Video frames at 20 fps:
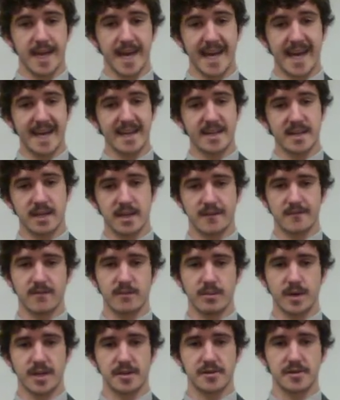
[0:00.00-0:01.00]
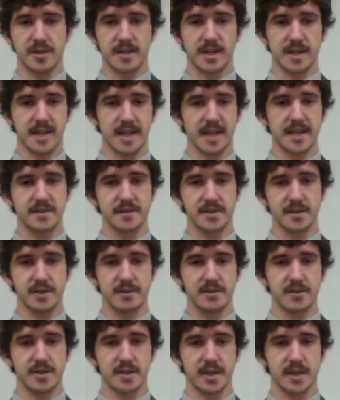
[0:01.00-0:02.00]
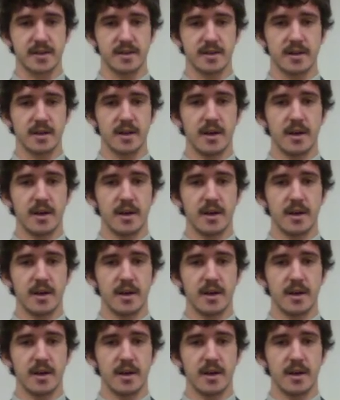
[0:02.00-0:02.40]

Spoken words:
adding information that enhances understanding,